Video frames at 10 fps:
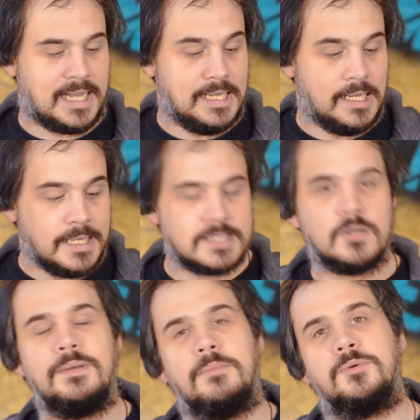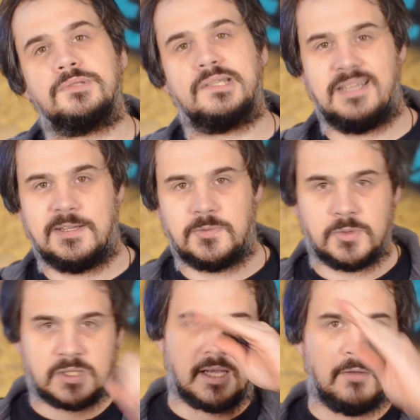a little bit more susceptible
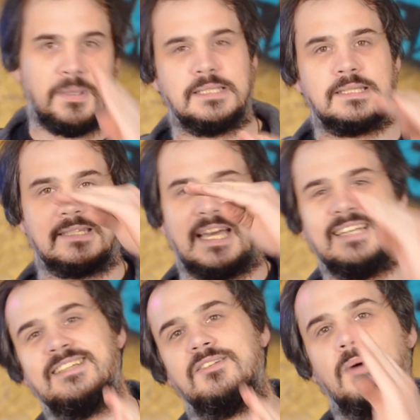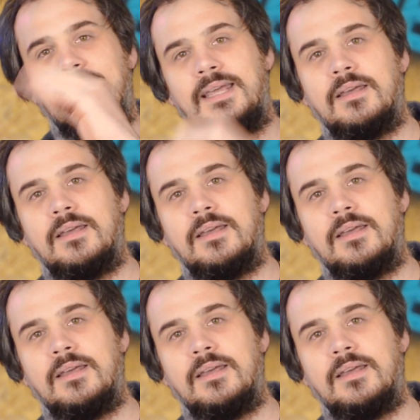to kind of being sanded away